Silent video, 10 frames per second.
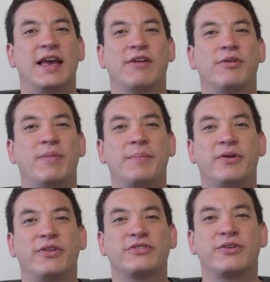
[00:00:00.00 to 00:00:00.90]
And
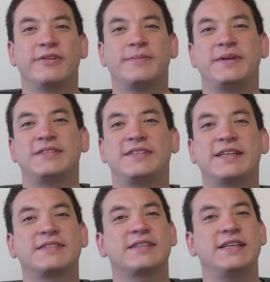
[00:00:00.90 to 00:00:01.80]
remember, there's going to be
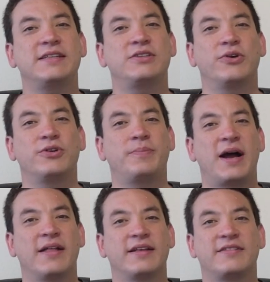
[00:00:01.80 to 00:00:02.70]
16 total
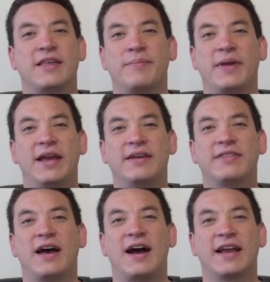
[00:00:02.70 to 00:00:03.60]
pilots that make
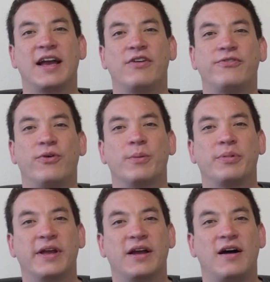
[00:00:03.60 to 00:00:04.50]
the IGOW4
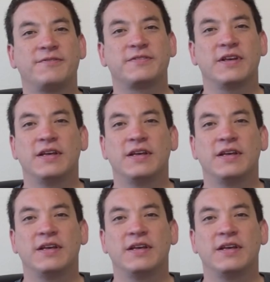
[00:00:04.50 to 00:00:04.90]
playoffs.